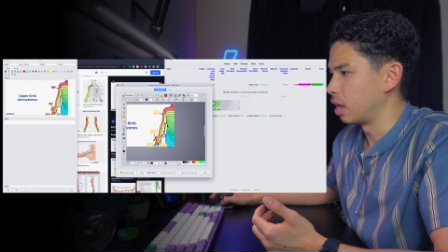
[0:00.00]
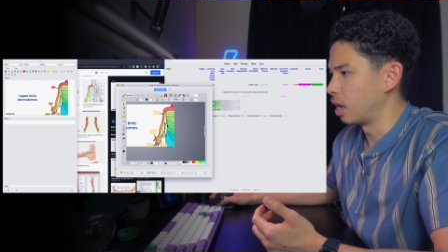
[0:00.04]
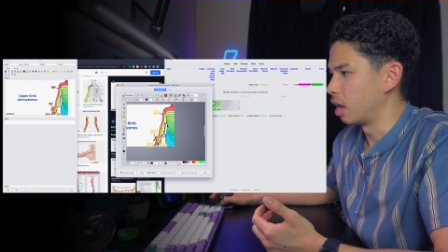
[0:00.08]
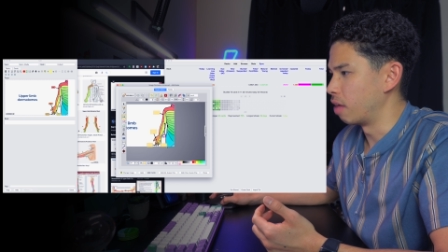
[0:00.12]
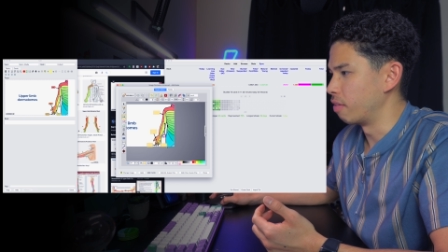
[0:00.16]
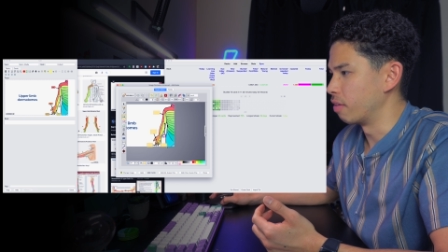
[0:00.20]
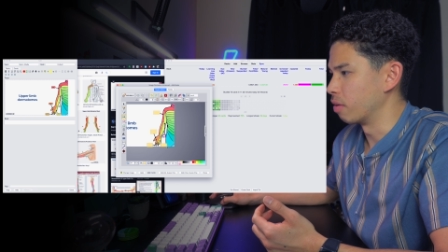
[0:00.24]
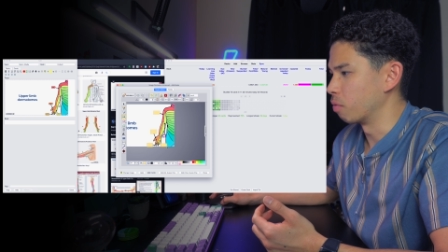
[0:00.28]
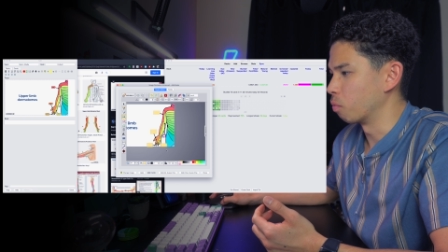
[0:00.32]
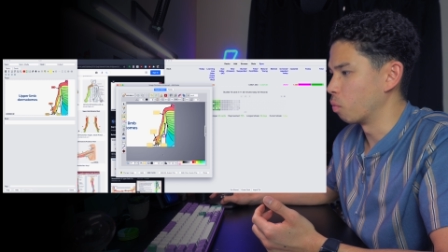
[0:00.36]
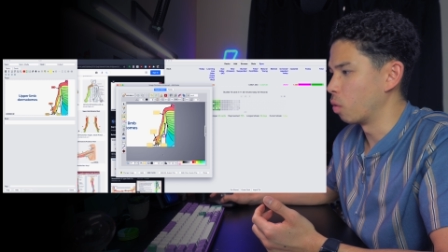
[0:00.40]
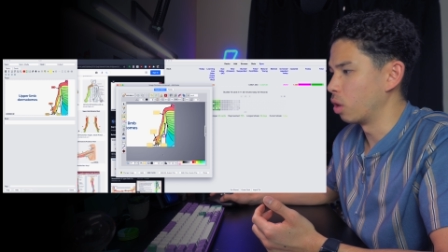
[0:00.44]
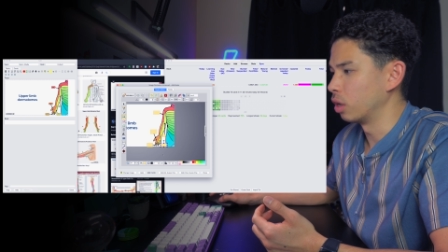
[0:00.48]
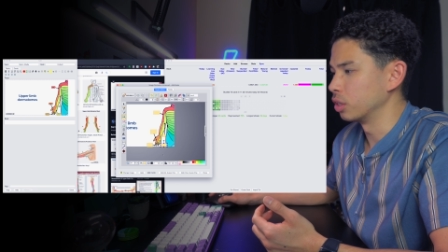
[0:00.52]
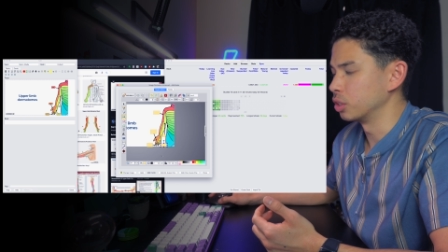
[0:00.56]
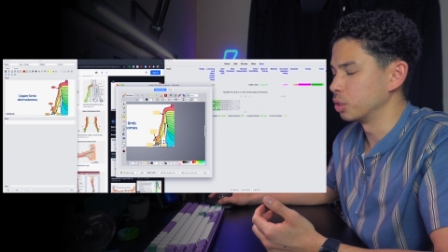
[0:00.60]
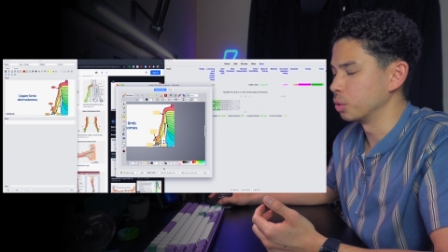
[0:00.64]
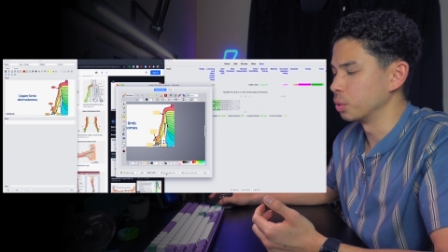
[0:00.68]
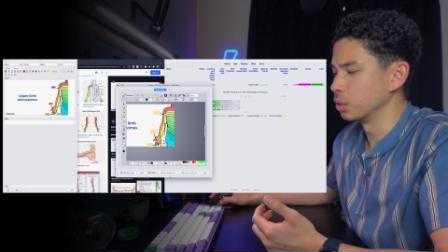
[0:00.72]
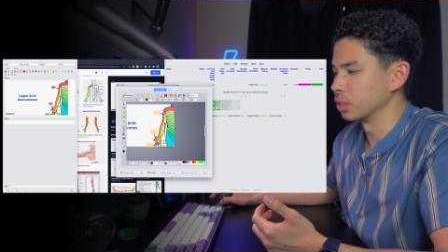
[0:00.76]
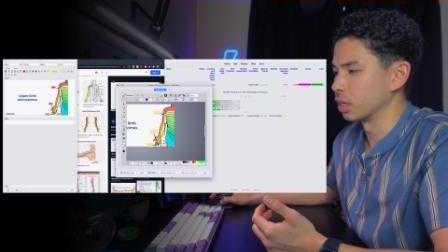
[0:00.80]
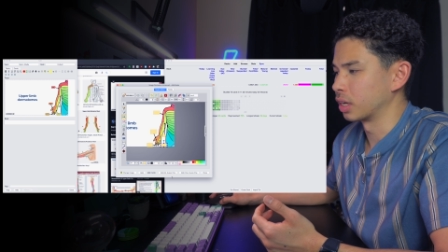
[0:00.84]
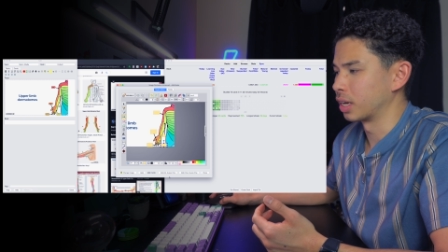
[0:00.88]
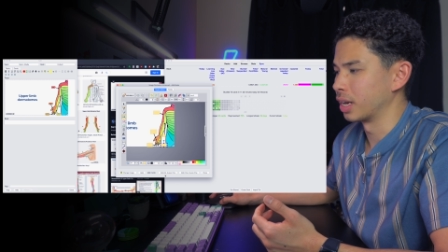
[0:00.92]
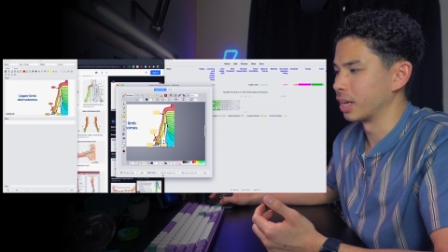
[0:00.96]
And then what I'll
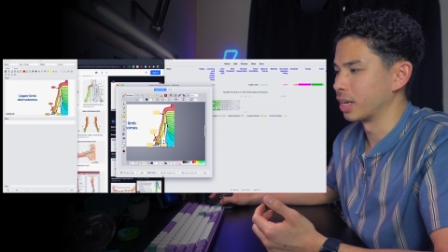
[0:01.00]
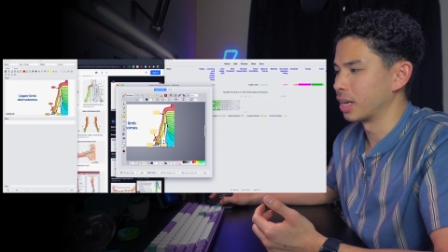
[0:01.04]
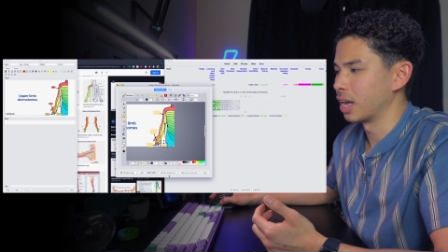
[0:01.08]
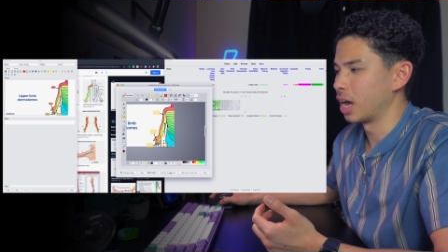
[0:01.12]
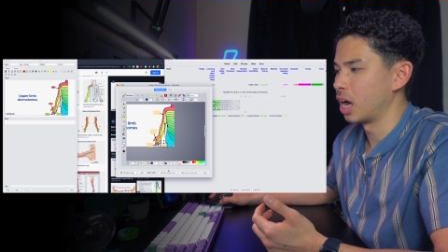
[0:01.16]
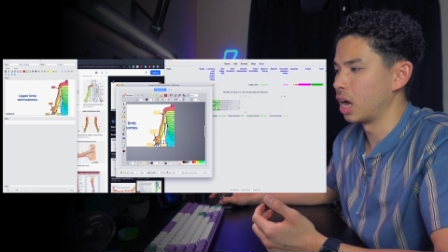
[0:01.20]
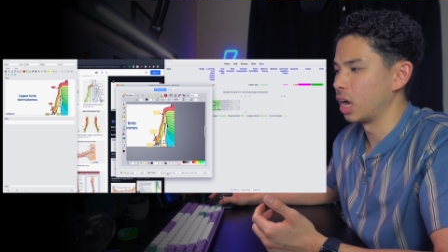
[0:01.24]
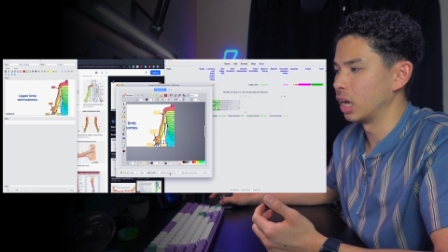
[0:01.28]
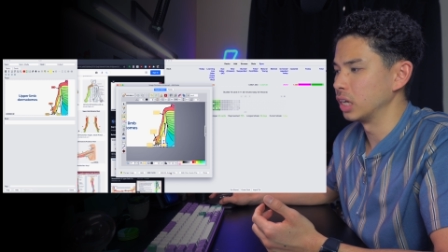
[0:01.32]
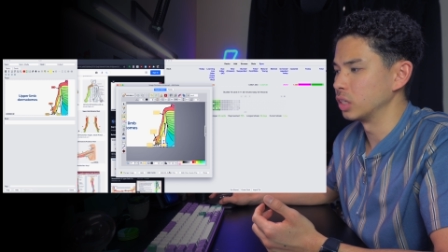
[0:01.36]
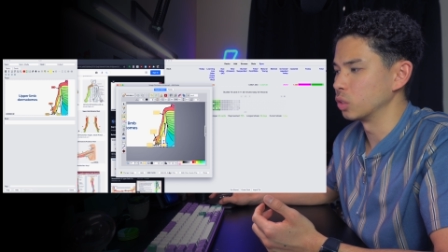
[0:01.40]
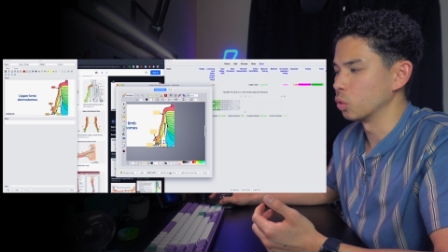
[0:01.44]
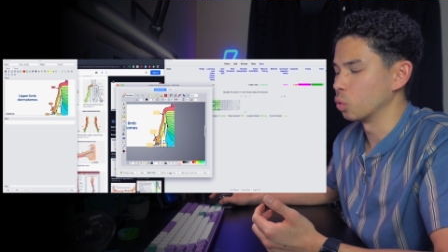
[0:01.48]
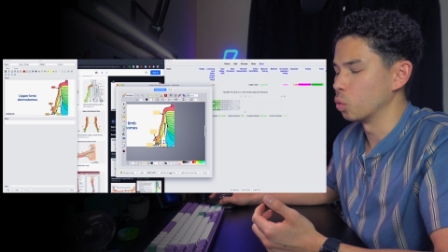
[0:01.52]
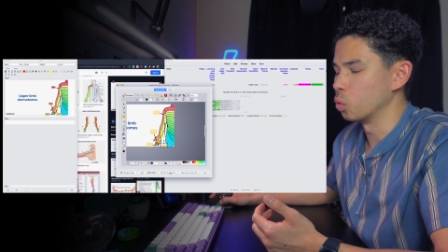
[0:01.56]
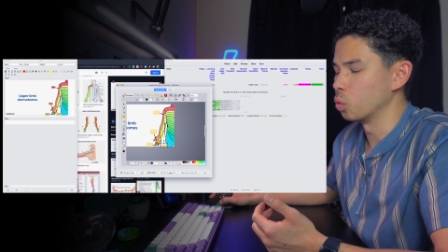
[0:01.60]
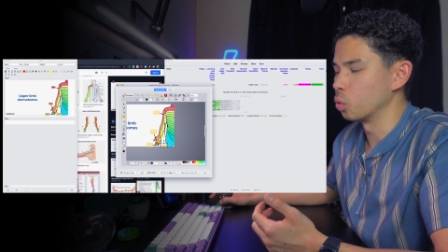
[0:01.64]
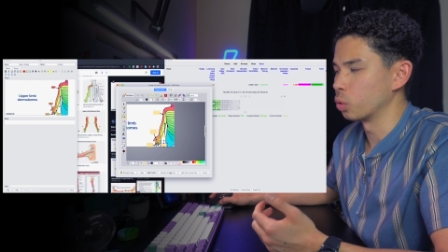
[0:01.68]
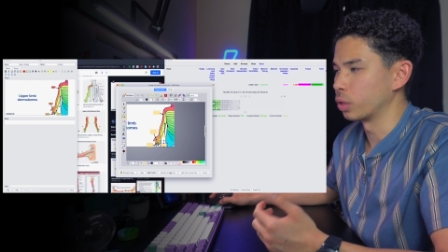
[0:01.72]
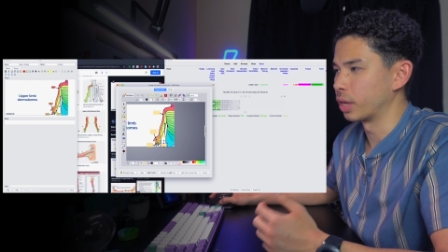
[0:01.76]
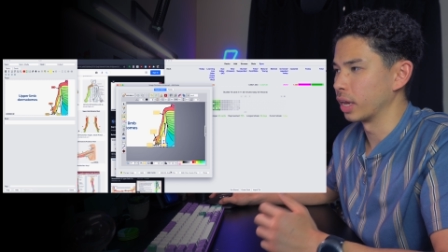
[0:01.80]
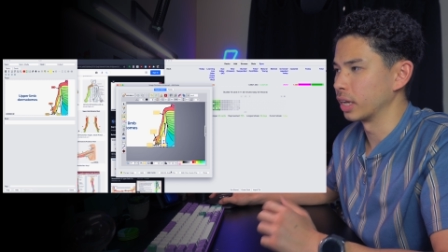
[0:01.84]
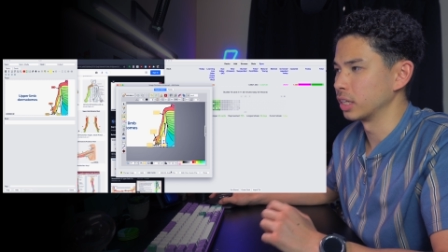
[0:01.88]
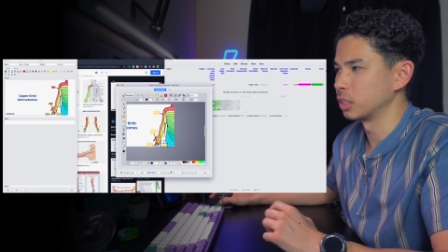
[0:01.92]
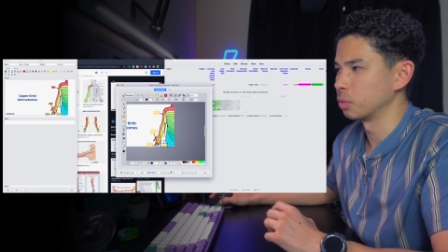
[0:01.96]
do is I'll click hide
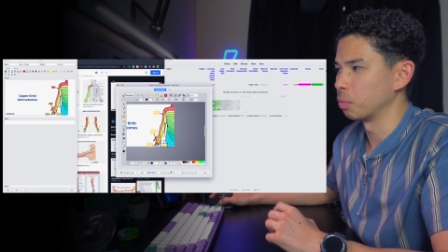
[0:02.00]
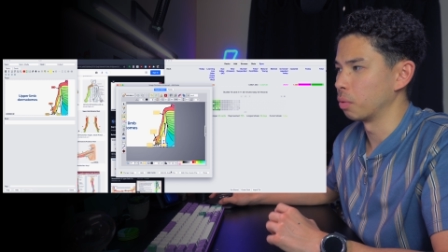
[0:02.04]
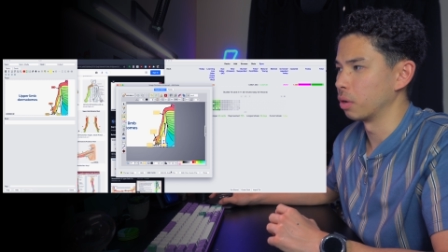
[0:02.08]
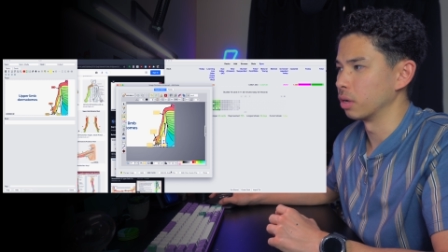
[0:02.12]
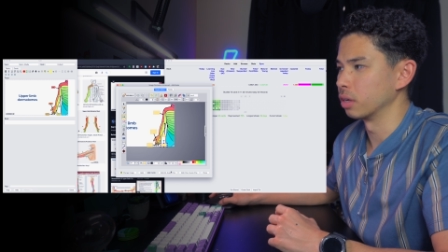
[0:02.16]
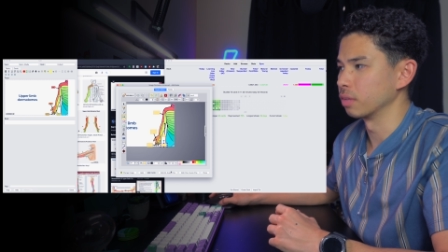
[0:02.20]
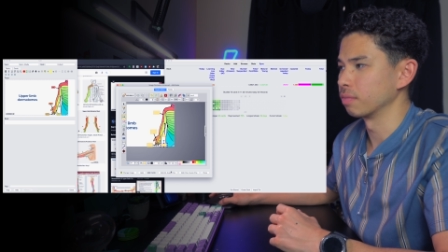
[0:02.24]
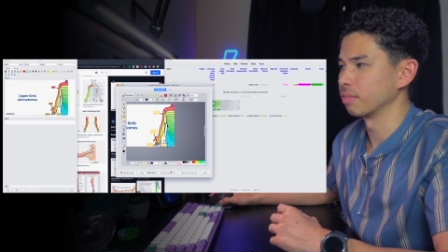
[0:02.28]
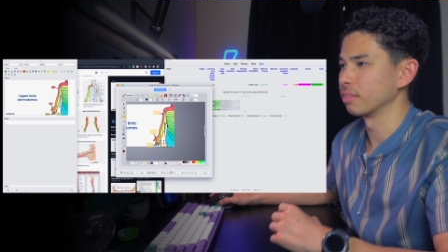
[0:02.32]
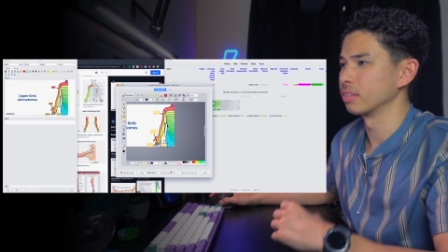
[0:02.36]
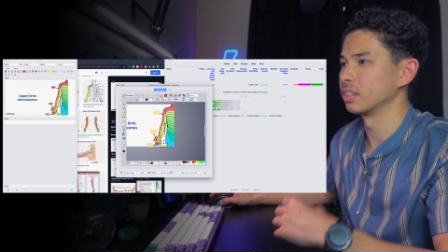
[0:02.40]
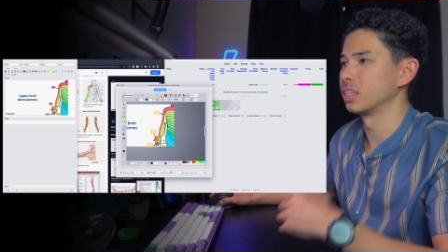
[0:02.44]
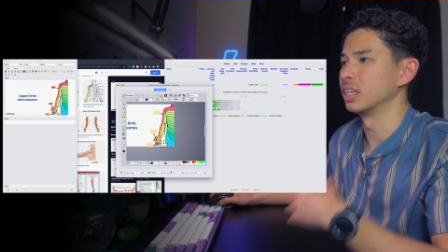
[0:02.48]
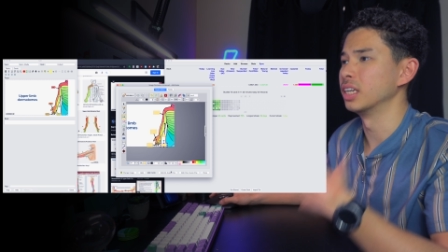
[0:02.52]
all guess one.